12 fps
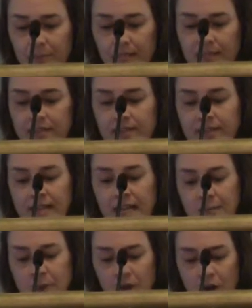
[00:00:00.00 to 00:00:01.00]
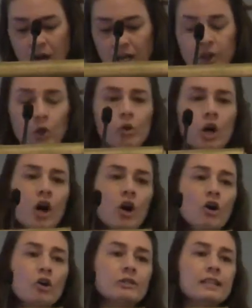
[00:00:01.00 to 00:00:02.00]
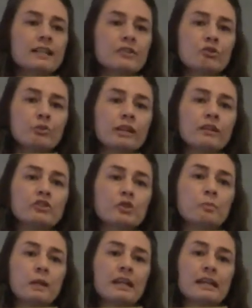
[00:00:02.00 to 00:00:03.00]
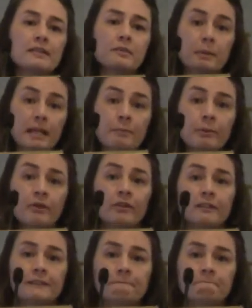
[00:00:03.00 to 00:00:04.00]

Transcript: It's the same God who called Israel to be his people.